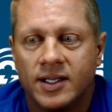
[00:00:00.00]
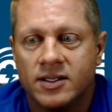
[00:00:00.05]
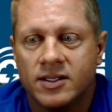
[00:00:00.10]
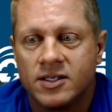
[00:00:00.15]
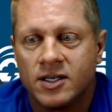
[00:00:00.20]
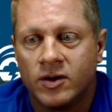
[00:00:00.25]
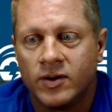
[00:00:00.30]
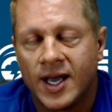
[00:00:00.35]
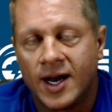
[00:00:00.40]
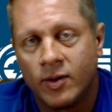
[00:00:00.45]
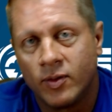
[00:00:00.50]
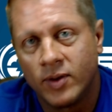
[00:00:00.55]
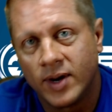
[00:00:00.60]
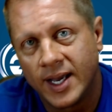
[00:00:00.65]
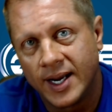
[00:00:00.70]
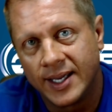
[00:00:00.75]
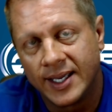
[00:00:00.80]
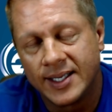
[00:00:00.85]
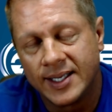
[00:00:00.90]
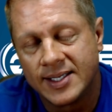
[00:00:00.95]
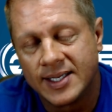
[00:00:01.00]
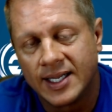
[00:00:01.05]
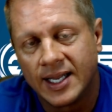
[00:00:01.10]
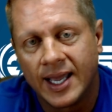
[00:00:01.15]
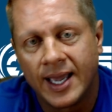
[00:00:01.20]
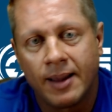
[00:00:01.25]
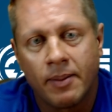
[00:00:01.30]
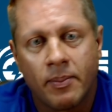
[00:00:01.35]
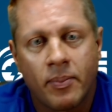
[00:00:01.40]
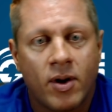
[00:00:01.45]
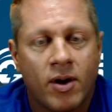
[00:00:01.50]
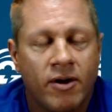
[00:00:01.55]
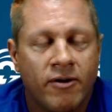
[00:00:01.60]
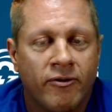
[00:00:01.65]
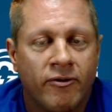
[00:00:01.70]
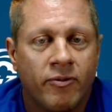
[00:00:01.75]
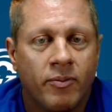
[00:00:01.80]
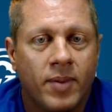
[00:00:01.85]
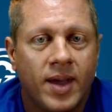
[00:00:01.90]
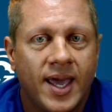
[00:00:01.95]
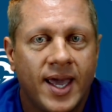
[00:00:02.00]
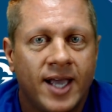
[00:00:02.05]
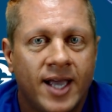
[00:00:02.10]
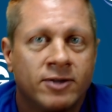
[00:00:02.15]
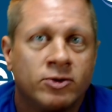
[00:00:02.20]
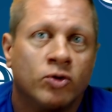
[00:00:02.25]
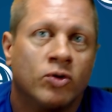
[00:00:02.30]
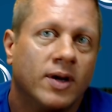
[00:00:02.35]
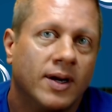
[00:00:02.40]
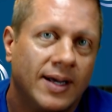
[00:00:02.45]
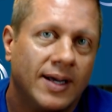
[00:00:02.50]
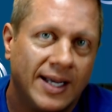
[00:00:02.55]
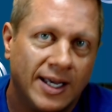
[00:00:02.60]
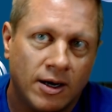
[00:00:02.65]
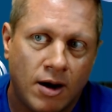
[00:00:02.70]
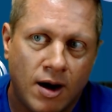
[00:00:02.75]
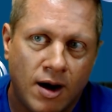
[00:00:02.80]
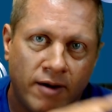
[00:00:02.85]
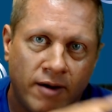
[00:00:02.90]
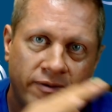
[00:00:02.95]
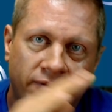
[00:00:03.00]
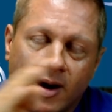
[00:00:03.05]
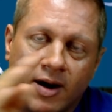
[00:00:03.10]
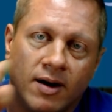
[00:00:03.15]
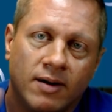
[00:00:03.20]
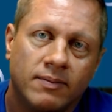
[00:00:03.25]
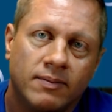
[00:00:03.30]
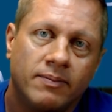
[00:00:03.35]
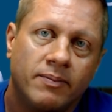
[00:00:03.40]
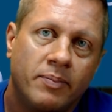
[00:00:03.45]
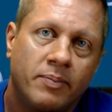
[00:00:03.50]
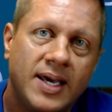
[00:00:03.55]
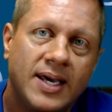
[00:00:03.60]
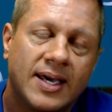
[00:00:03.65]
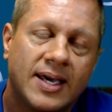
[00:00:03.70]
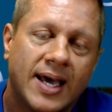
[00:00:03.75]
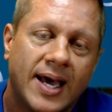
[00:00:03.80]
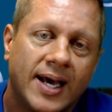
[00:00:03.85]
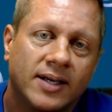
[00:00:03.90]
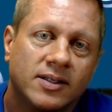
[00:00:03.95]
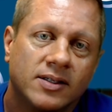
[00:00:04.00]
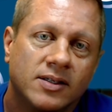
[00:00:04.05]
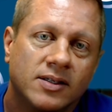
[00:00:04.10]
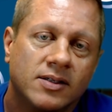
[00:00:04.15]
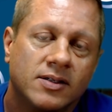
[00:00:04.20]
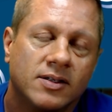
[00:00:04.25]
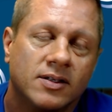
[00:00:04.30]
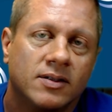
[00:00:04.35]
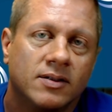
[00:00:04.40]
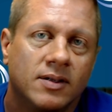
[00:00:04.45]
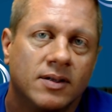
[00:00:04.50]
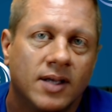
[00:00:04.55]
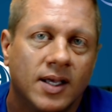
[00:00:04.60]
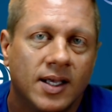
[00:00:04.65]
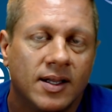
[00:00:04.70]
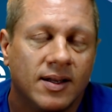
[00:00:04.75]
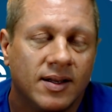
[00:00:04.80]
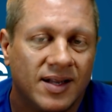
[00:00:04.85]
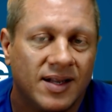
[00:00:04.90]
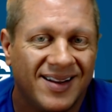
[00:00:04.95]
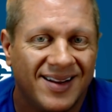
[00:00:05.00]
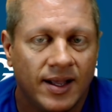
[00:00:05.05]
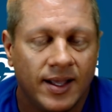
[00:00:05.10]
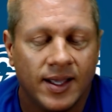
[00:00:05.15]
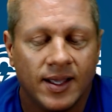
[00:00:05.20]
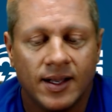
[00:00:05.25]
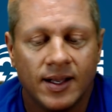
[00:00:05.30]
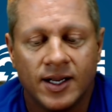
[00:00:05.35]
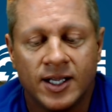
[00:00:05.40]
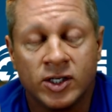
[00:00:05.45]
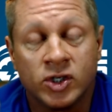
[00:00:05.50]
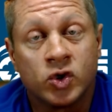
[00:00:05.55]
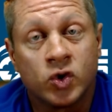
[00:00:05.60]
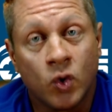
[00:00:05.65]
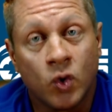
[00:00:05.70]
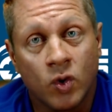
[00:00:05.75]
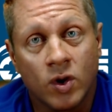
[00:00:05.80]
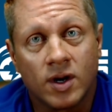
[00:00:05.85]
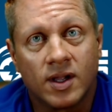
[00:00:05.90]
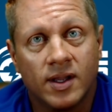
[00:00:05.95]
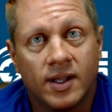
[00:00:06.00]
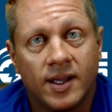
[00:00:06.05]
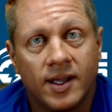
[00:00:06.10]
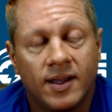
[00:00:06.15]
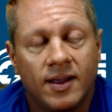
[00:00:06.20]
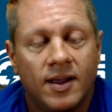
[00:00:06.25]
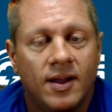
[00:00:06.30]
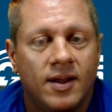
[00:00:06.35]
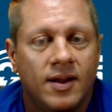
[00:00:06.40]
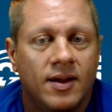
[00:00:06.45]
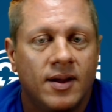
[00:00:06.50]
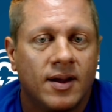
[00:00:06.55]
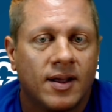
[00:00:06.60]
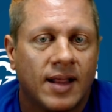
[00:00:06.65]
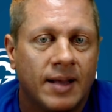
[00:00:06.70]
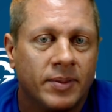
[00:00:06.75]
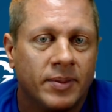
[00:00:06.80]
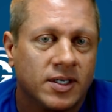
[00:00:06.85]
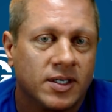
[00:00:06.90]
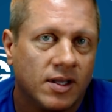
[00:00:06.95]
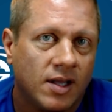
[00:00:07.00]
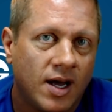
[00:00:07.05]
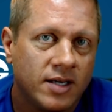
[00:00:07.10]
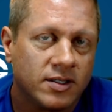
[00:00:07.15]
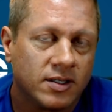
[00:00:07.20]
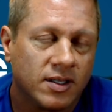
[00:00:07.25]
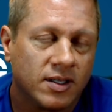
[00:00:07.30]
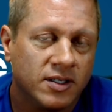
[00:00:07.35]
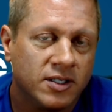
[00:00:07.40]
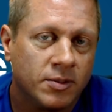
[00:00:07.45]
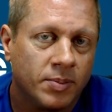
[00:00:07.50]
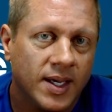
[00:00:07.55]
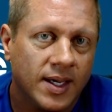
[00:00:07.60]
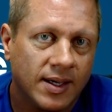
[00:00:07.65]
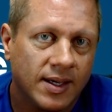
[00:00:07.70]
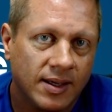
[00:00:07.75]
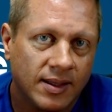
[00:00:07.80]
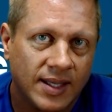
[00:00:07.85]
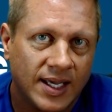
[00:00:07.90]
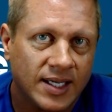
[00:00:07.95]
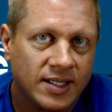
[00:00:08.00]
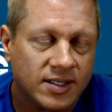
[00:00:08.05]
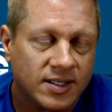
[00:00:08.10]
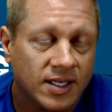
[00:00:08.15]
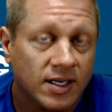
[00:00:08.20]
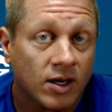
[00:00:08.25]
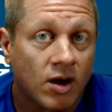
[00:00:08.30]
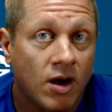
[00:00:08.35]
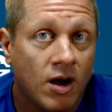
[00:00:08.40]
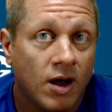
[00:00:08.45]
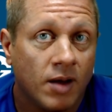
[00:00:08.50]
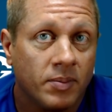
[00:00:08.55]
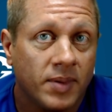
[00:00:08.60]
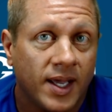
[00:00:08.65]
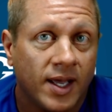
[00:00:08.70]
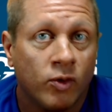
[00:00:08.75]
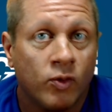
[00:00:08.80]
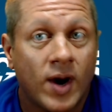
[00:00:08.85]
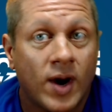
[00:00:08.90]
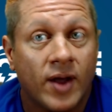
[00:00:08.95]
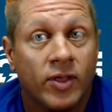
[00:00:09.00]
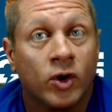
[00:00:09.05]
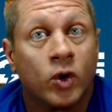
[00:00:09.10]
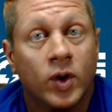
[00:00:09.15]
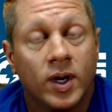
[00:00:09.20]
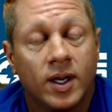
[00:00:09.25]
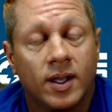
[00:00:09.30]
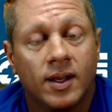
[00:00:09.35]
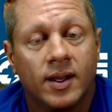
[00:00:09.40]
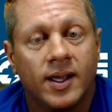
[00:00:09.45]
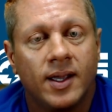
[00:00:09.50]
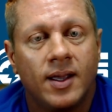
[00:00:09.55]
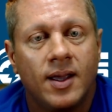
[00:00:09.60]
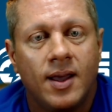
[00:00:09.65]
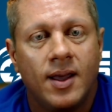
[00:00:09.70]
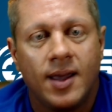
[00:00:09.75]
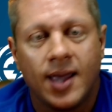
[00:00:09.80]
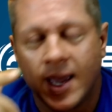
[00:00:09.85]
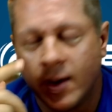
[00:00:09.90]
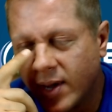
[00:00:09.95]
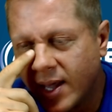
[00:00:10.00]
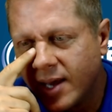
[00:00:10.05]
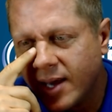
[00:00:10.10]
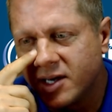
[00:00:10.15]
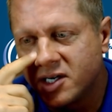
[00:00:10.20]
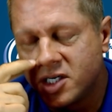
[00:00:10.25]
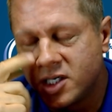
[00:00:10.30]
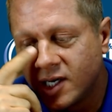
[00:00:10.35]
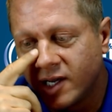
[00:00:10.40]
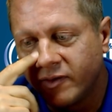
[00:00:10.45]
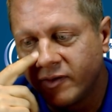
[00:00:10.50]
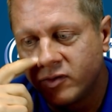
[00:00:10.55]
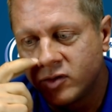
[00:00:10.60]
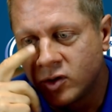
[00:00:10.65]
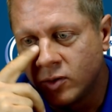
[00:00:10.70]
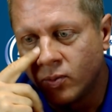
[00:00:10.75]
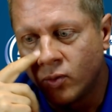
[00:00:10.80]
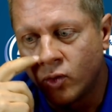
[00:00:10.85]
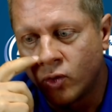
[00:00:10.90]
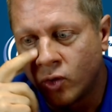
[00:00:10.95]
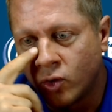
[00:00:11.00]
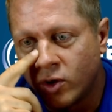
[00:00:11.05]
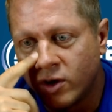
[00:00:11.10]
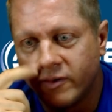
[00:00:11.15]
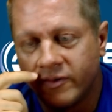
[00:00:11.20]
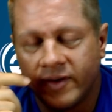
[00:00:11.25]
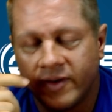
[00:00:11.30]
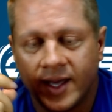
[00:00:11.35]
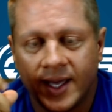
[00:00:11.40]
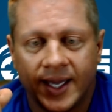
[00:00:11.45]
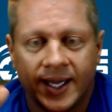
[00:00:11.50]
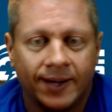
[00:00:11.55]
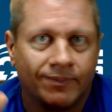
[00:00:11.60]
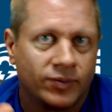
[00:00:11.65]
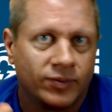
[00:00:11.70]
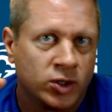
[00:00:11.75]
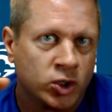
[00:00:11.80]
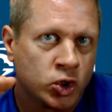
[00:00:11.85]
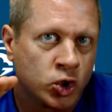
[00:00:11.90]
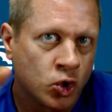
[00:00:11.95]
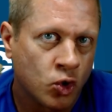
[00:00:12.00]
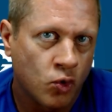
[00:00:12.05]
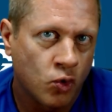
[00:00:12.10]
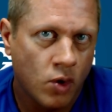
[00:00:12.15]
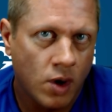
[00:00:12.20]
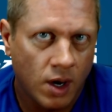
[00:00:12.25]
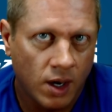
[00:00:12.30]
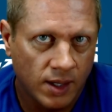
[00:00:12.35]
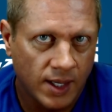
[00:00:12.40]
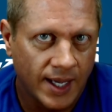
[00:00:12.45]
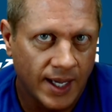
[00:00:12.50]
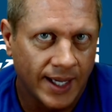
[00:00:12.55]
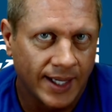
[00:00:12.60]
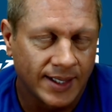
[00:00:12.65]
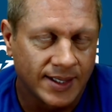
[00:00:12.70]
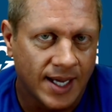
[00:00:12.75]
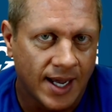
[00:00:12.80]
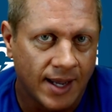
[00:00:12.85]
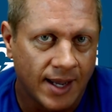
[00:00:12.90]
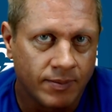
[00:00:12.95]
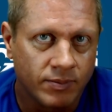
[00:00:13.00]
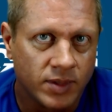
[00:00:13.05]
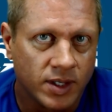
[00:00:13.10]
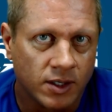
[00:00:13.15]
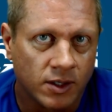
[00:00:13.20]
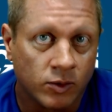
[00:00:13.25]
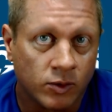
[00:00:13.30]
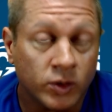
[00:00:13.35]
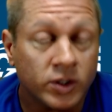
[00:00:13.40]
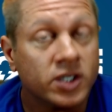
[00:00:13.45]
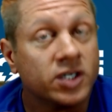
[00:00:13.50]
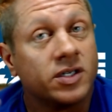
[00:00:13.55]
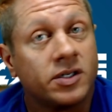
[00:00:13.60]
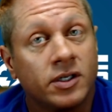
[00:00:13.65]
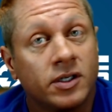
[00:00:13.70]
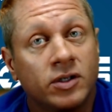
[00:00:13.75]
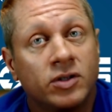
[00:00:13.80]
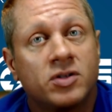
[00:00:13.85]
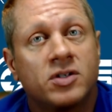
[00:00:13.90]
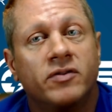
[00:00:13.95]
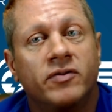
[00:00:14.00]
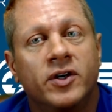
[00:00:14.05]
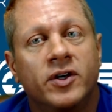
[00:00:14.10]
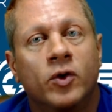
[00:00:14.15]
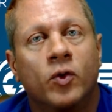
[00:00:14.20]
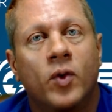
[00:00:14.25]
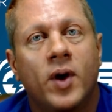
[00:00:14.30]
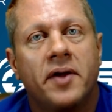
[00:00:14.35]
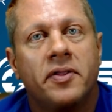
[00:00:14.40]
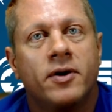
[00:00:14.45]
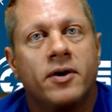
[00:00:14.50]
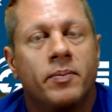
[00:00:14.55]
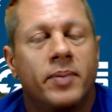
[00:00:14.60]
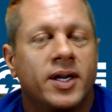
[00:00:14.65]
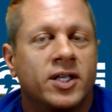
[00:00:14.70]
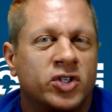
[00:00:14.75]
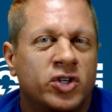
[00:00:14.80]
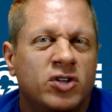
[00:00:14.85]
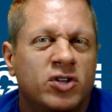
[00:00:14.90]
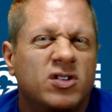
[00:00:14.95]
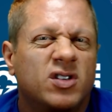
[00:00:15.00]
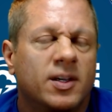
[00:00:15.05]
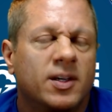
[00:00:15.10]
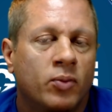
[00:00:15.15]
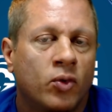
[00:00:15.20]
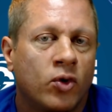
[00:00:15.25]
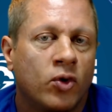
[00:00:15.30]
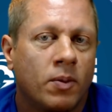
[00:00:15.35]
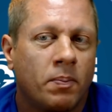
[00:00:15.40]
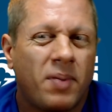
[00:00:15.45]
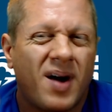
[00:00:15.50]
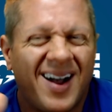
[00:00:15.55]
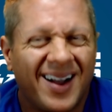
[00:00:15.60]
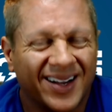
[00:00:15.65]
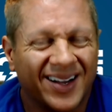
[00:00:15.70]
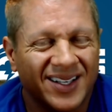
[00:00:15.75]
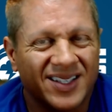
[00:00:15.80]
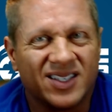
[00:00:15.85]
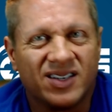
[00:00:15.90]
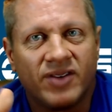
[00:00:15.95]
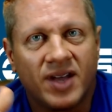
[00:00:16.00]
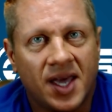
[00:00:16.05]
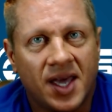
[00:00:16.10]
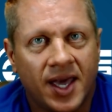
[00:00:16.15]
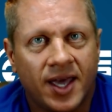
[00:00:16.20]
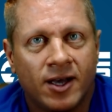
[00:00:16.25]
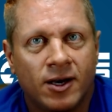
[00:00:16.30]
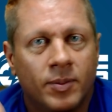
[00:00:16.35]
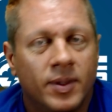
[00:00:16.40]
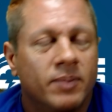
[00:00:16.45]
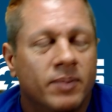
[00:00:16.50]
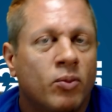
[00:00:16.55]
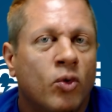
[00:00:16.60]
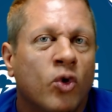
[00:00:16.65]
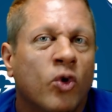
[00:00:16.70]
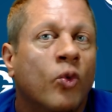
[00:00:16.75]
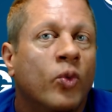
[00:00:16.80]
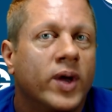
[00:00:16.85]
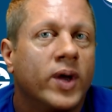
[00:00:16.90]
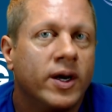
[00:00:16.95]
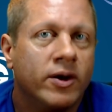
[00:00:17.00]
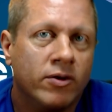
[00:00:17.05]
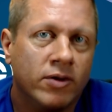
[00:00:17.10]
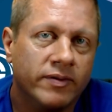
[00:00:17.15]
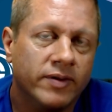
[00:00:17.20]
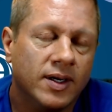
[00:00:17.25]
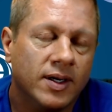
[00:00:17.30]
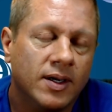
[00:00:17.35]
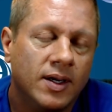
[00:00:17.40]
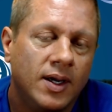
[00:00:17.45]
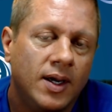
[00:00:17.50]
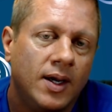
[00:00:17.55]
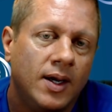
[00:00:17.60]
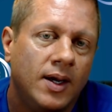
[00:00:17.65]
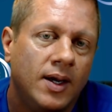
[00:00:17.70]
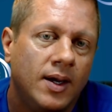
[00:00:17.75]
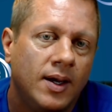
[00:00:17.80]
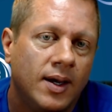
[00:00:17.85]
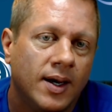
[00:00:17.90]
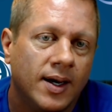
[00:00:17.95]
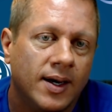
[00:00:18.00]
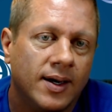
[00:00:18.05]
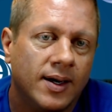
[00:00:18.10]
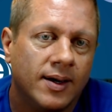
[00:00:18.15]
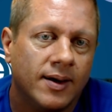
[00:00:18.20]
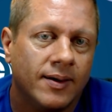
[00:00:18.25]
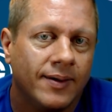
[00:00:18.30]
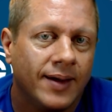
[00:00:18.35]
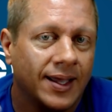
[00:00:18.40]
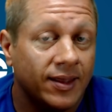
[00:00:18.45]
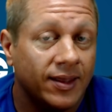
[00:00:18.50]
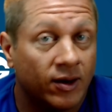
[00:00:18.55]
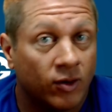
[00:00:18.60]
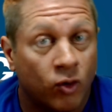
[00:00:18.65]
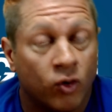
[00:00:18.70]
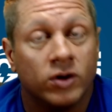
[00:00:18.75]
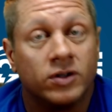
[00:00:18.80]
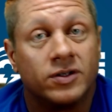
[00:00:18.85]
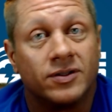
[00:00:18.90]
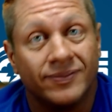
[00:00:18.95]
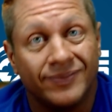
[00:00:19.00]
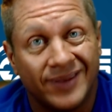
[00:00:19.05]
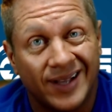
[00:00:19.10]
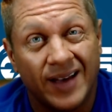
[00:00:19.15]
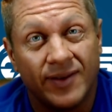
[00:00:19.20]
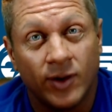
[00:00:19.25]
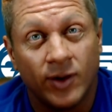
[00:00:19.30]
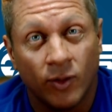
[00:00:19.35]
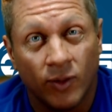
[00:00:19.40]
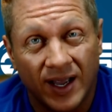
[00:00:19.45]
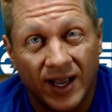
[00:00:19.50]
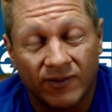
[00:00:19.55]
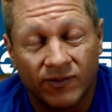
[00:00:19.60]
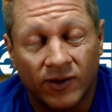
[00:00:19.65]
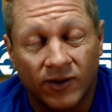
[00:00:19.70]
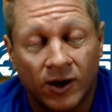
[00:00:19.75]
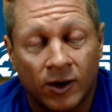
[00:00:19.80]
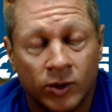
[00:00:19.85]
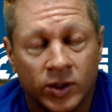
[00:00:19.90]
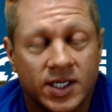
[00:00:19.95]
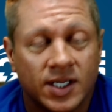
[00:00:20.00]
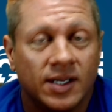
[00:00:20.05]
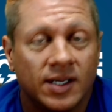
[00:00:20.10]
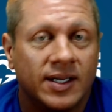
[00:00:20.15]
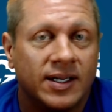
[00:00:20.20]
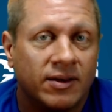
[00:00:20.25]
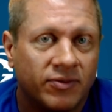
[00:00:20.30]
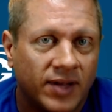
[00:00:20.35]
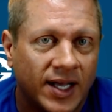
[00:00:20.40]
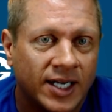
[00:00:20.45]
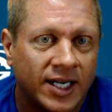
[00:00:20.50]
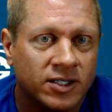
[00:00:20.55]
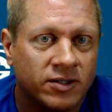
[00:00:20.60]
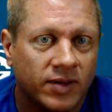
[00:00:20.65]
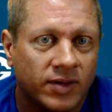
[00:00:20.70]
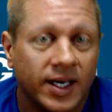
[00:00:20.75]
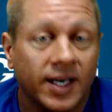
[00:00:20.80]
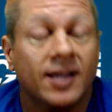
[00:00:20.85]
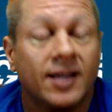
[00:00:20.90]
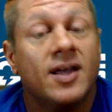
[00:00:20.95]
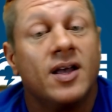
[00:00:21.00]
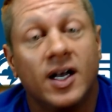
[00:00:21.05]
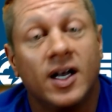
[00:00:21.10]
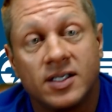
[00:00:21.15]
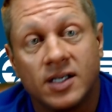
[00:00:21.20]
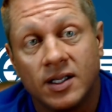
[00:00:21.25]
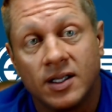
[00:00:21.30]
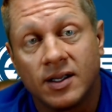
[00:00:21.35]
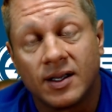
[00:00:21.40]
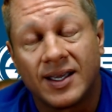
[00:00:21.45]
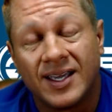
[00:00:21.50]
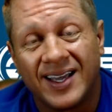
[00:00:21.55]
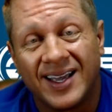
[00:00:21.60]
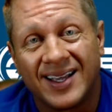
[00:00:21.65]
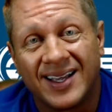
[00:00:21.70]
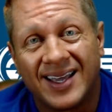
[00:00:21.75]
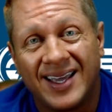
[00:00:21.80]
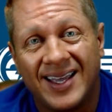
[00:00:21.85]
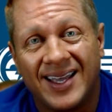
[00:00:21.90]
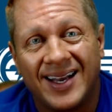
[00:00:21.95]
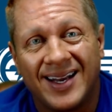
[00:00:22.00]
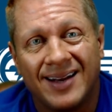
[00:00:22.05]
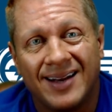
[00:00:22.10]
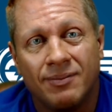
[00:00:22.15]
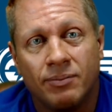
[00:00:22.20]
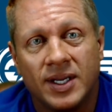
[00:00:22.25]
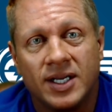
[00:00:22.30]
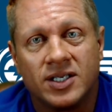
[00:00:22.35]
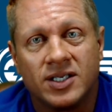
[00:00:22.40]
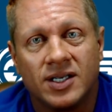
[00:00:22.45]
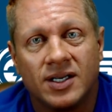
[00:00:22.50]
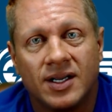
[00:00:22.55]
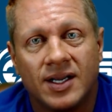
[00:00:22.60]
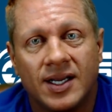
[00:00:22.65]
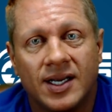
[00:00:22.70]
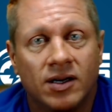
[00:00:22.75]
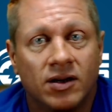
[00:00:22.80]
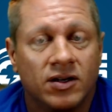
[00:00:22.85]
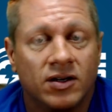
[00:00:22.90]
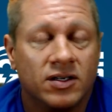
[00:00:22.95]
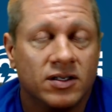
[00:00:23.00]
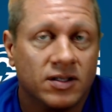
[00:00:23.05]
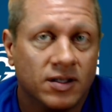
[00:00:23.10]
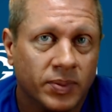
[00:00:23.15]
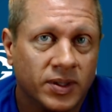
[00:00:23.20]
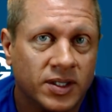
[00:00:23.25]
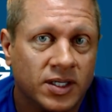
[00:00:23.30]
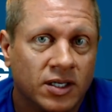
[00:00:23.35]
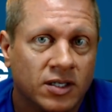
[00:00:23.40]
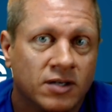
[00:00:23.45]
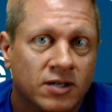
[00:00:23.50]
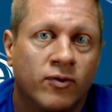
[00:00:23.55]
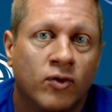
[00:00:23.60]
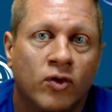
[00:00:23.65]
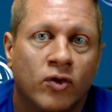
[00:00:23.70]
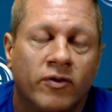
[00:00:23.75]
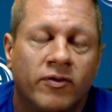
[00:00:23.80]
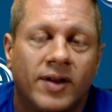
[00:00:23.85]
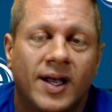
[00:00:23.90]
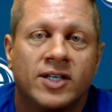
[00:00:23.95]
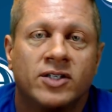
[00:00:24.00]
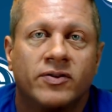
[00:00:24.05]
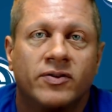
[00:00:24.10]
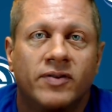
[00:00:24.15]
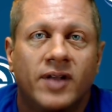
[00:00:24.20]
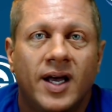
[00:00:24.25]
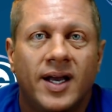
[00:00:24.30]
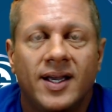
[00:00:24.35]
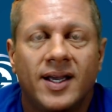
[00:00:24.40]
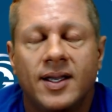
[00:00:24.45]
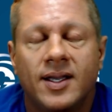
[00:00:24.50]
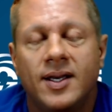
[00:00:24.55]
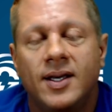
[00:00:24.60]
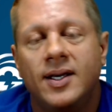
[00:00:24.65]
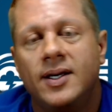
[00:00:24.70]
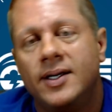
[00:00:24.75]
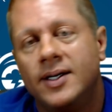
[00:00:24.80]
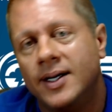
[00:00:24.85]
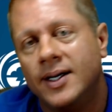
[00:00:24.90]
And so now we're heading into the late part of May, so we're going to get off our peak axis, and historically, climatologically speaking, things tend to calm down rather quickly, and we kind of shift to more of a squall line type deal, which is still severe weather, but it's usually more pockets of hail, but more wind driven. And then, of course, some heavy rainfall, which could lead to flash flooding. That's another key I didn't mention here, is the potential for flash flooding.